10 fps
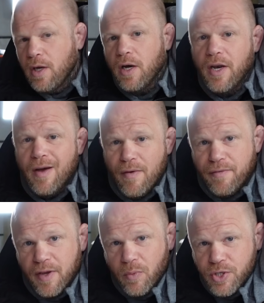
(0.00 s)
Another
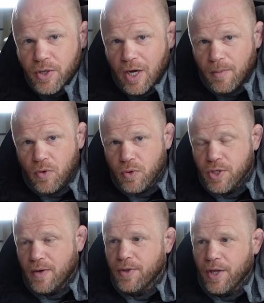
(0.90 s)
thing which I come across
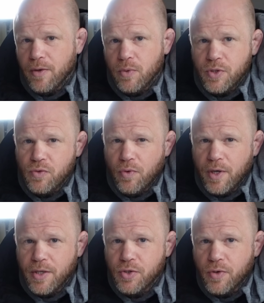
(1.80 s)
the other day, which is
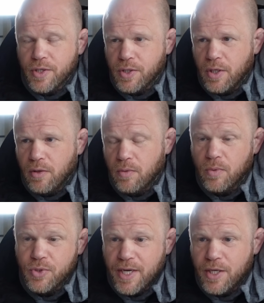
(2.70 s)
really interesting,
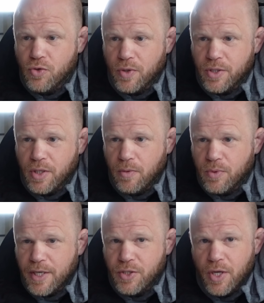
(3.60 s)
I say interesting, it
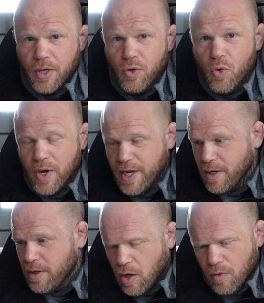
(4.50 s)
was actually annoying.
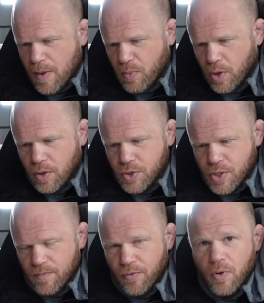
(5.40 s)
I can't remember what I got
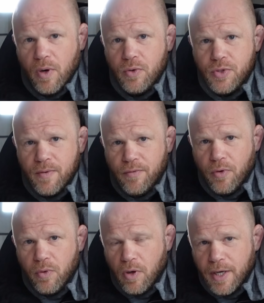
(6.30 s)
sent through. I got sent
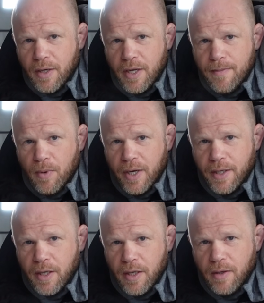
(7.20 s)
through like an e-bike
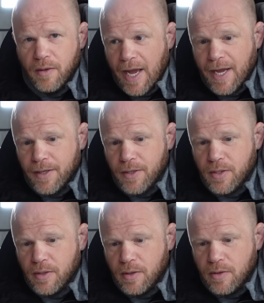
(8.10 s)
kit,
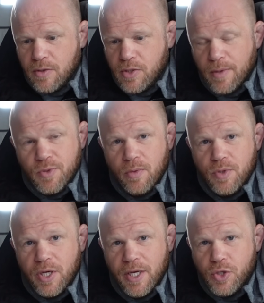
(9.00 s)
and
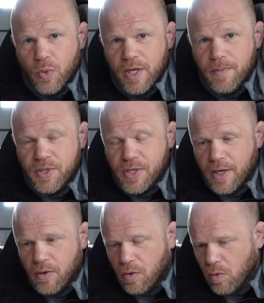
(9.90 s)
Sometimes you get
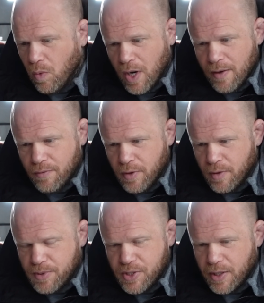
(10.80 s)
20% or whatever the
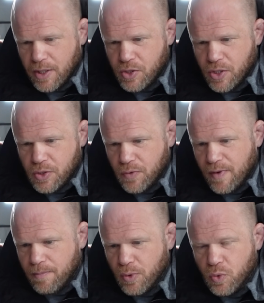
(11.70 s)
percentage is of
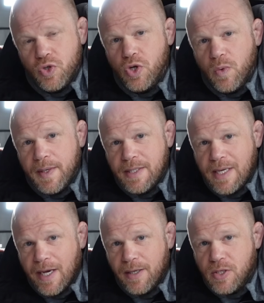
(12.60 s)
import duty
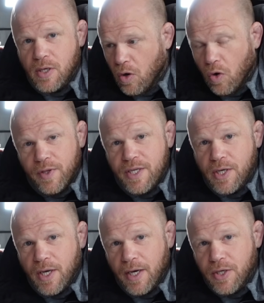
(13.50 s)
tax. On this
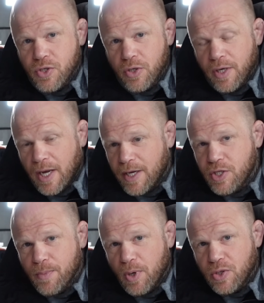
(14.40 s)
occasion,
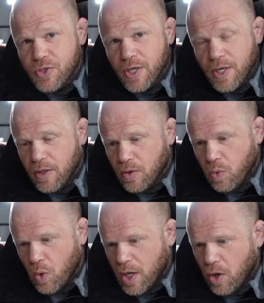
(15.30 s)
HMRC,
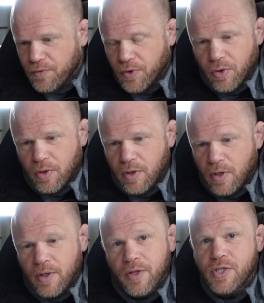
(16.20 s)
quite often,
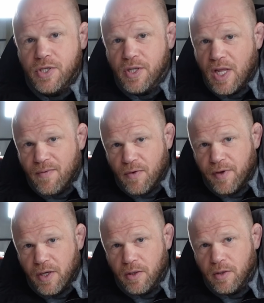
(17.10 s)
this is another
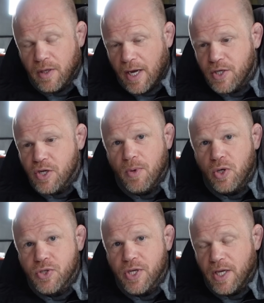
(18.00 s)
thing,
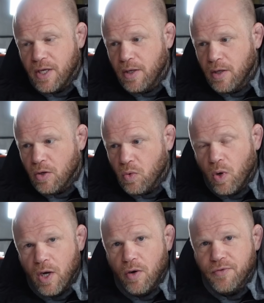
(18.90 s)
HMRC,
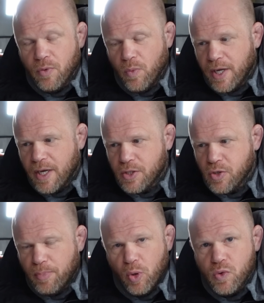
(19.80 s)
quite often when it gets
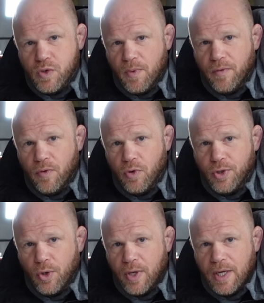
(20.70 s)
to Portsmouth or a
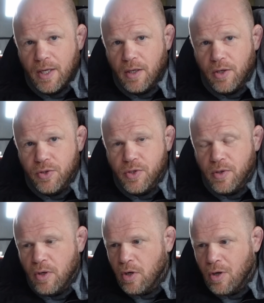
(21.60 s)
dock in England,
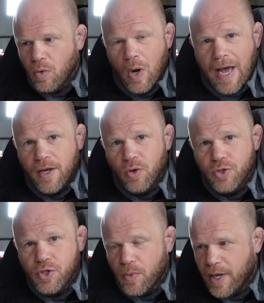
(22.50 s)
will hang
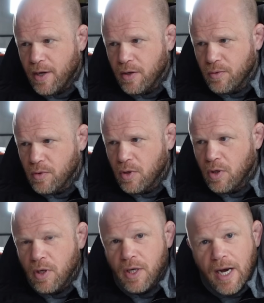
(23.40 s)
on to it and
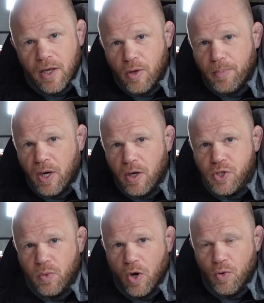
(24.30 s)
cut the
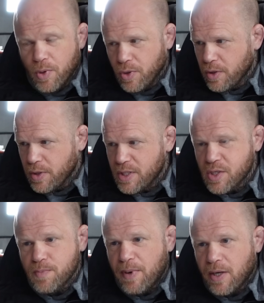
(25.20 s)
parcel open and
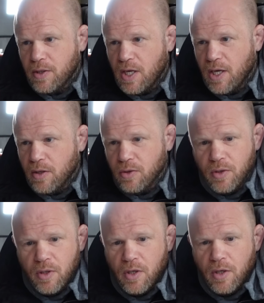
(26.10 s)
inspect it,
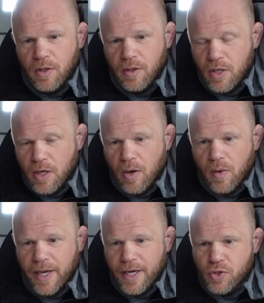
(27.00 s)
and you
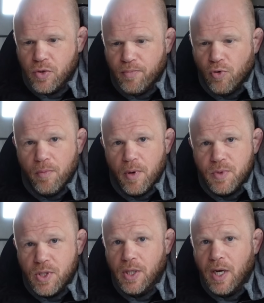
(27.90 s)
know, extra
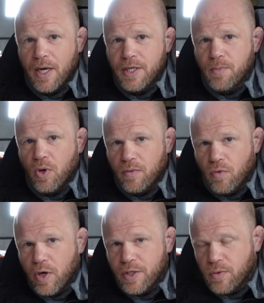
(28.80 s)
problems and delays might
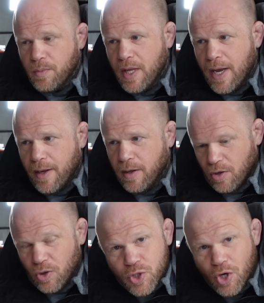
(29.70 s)
rise from that.
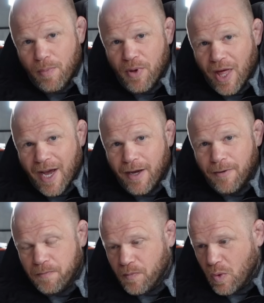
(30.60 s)
On top of
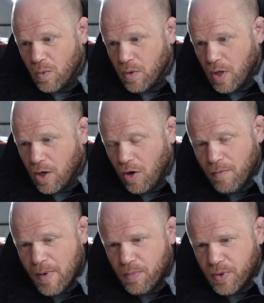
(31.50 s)
that, I can't
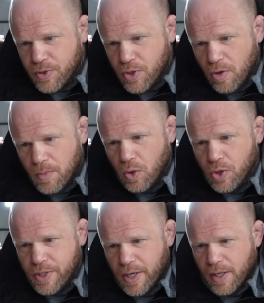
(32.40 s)
remember the
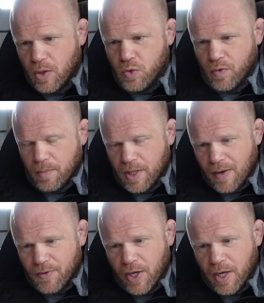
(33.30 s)
terminology they use for it, but the
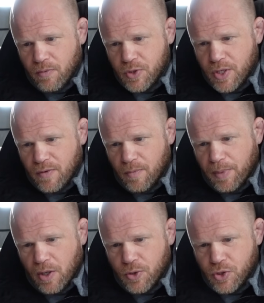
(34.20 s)
other day I received a
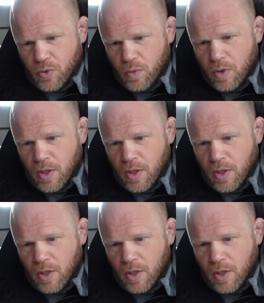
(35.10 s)
parcel.